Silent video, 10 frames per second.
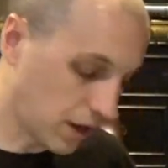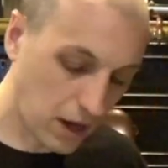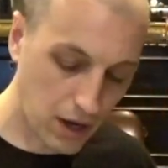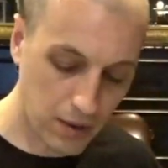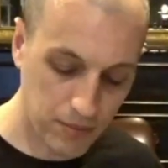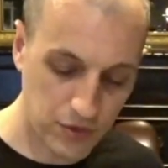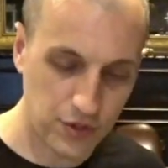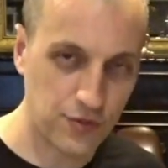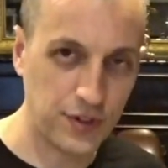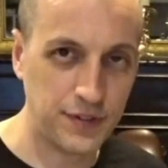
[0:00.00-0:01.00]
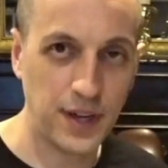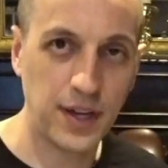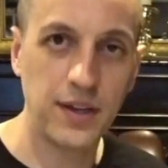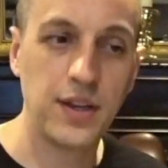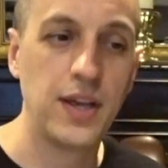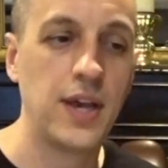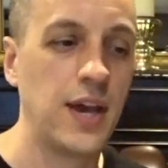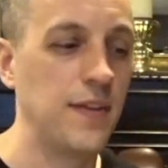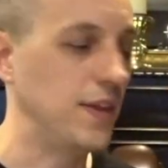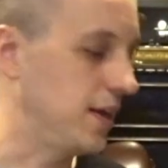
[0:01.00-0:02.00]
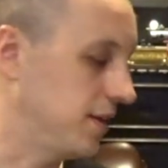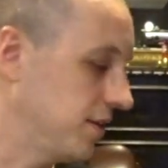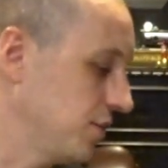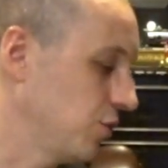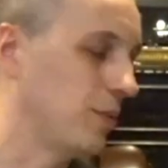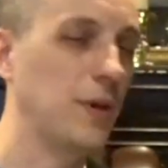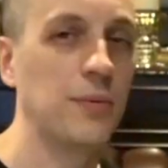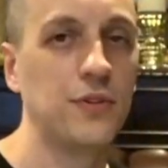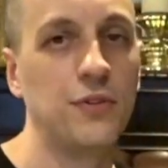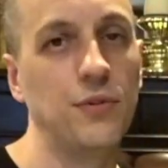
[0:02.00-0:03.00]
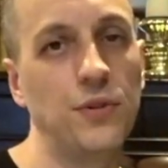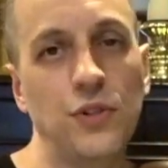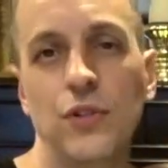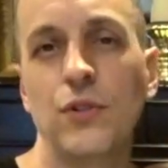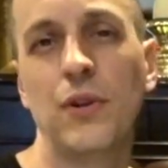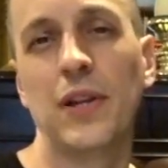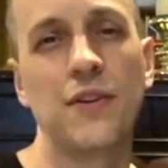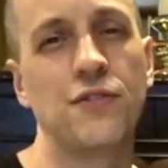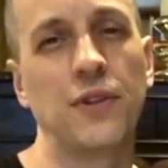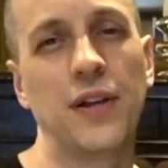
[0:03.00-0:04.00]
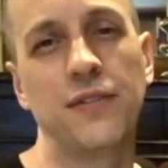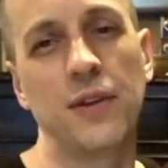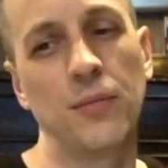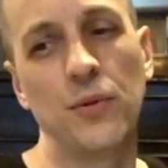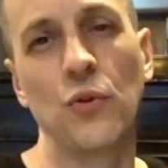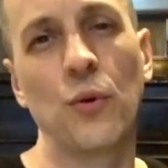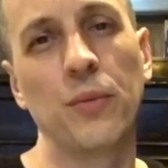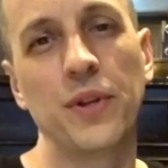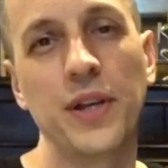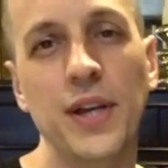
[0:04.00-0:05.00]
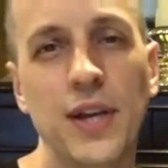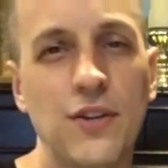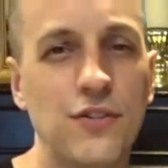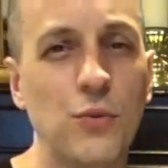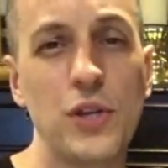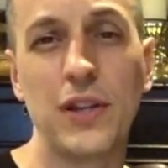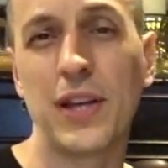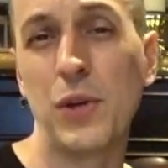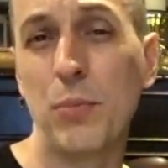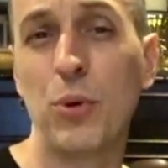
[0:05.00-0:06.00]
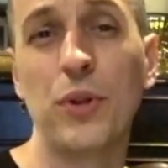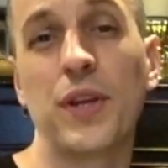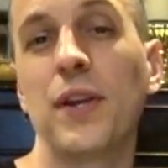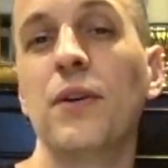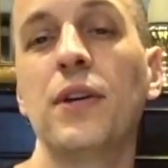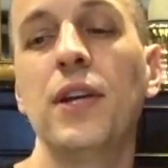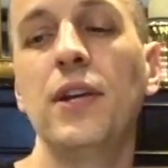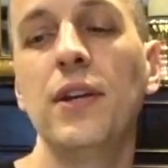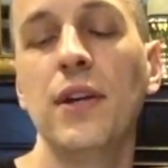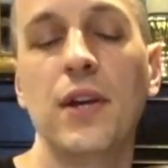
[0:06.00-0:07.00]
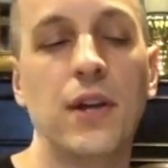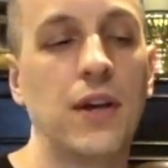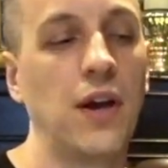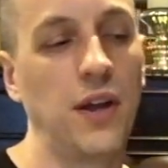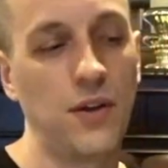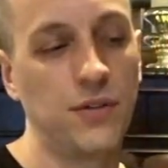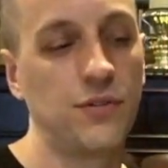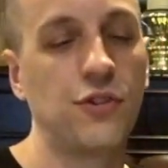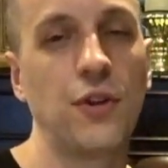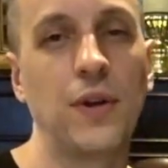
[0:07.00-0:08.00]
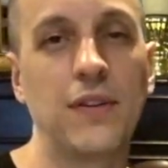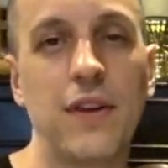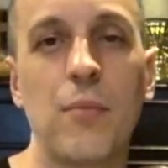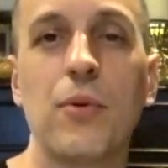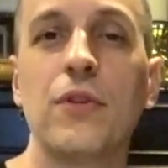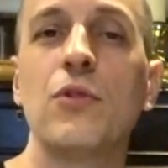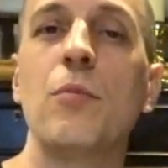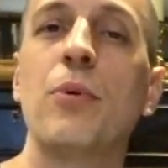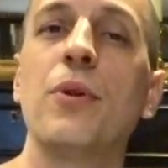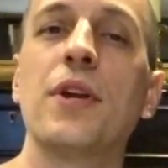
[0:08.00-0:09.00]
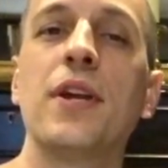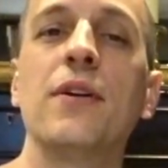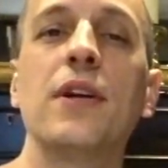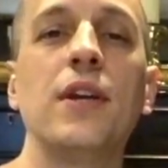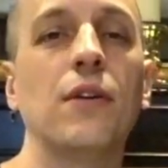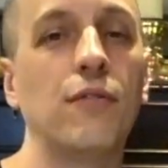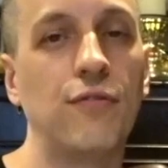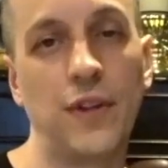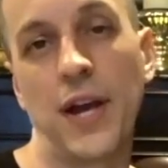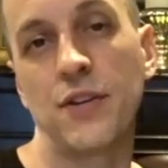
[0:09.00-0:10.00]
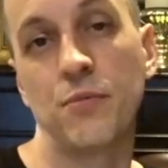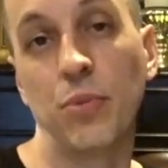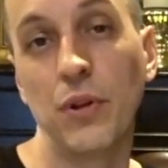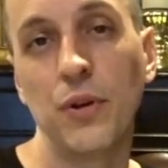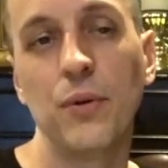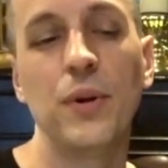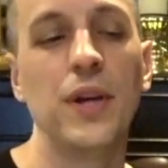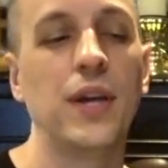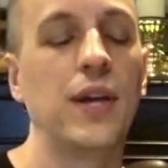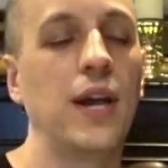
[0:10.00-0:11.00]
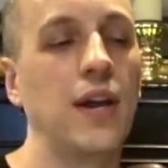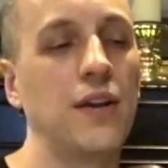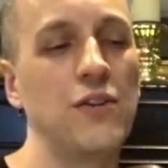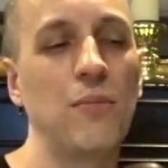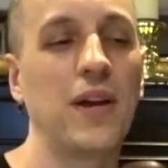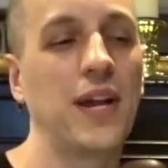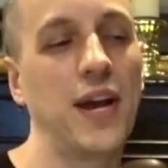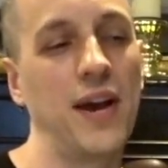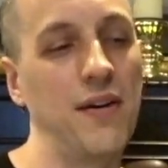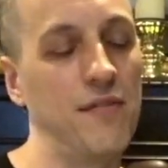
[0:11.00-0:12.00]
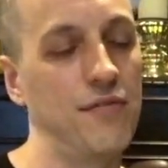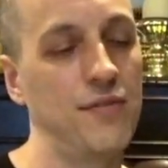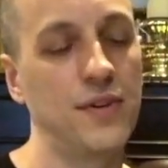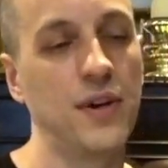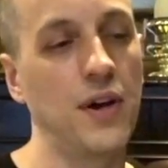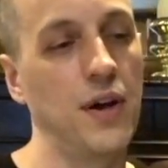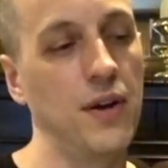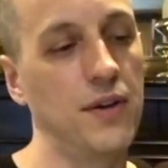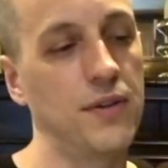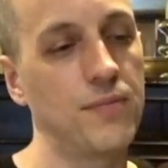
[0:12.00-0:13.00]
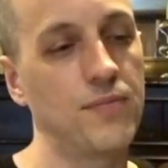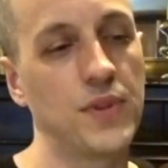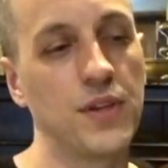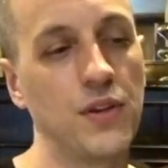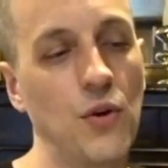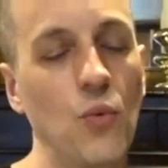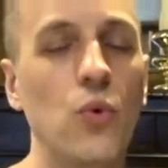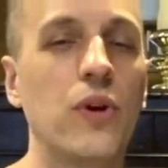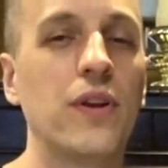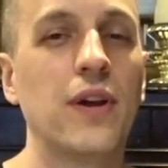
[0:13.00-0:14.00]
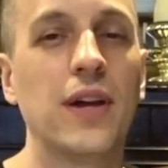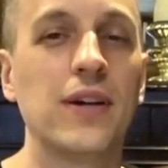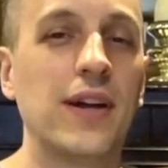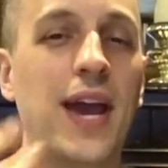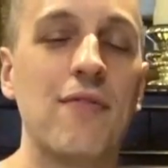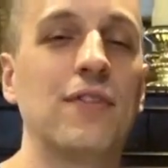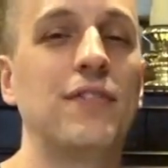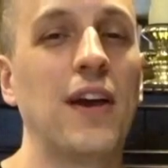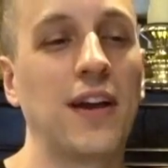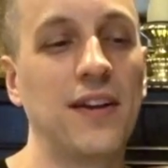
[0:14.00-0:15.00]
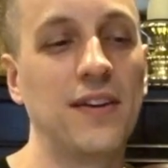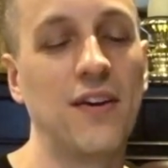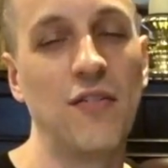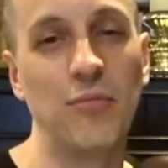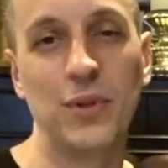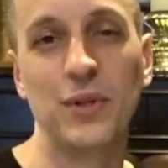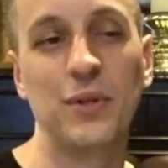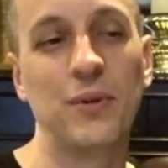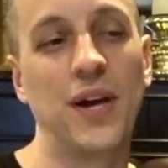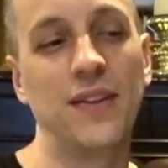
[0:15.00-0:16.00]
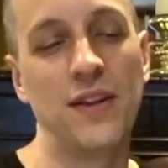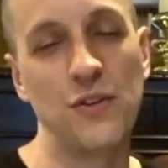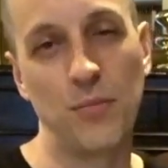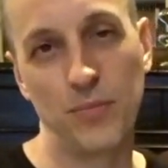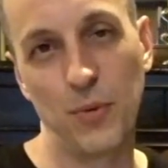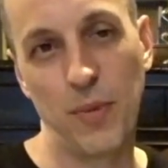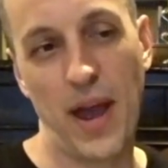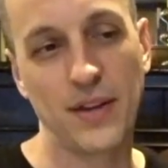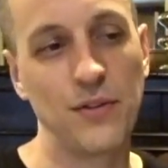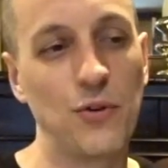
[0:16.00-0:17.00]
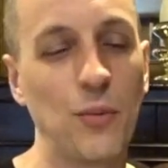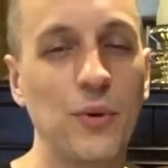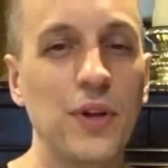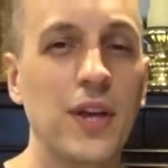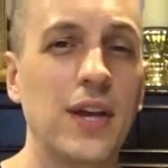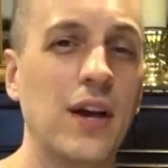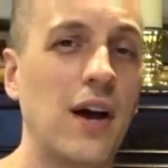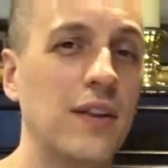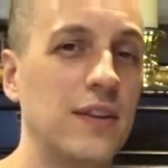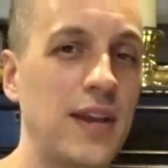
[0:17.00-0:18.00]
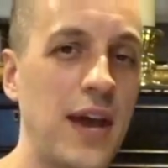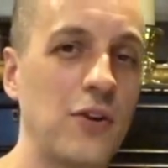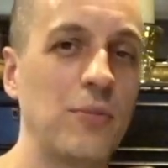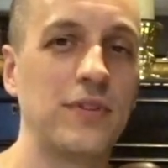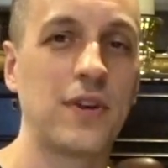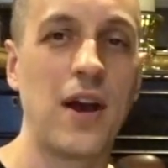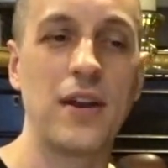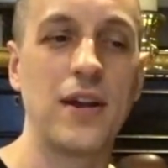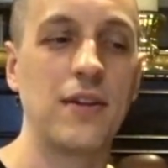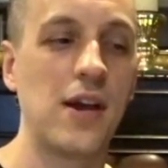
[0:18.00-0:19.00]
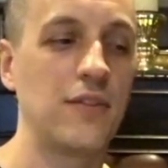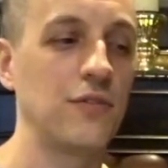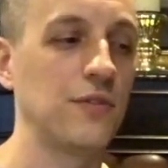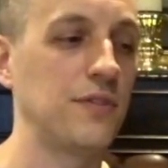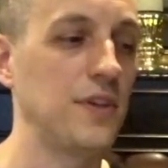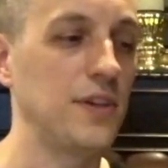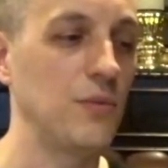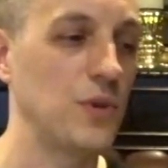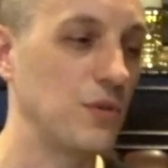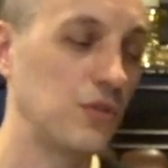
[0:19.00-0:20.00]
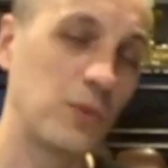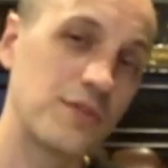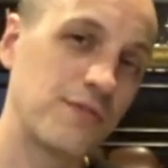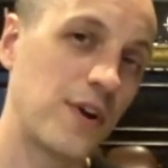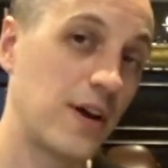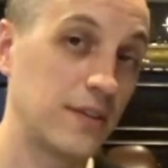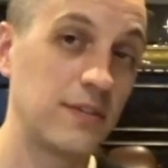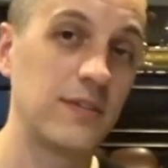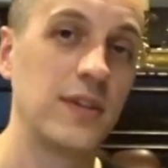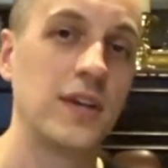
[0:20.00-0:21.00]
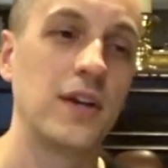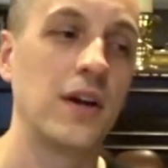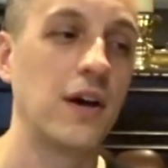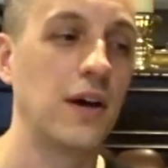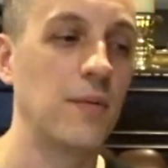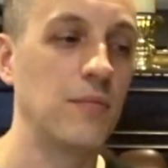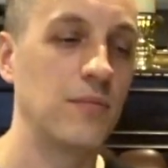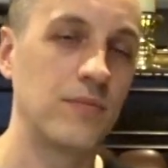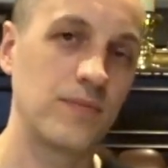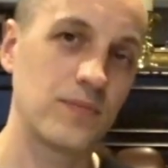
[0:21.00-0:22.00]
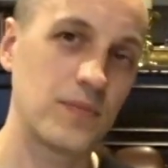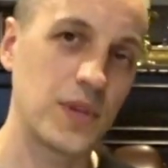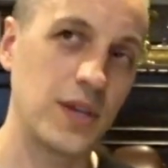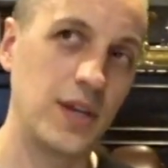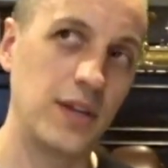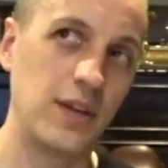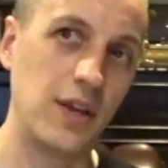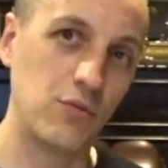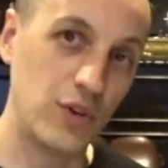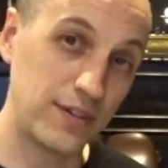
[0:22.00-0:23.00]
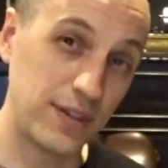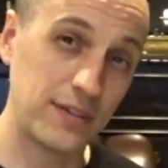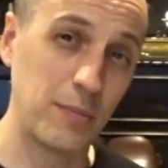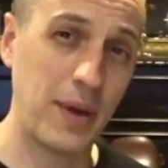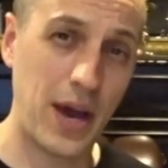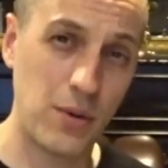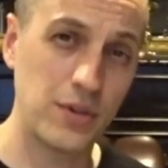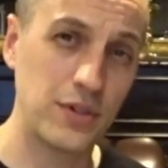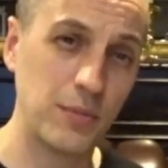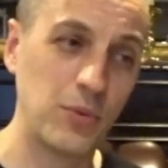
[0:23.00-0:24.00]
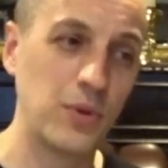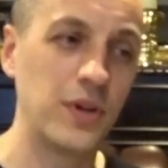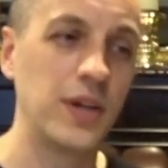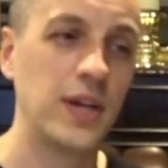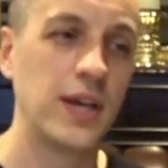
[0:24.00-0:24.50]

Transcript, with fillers: um, just for a second, and then you'll be able to utilize your lightsaber normally. Just when you like, when you pull the kill key, and I'll show you an example of this, when you pull the kill key, it'll flash blue, and you might have, uh, you know, one or half a second of blue, and then you're, you're back to normal. On the Nano Biscotte, as you'll see, when you switch fonts, um, it, it resets the power to the board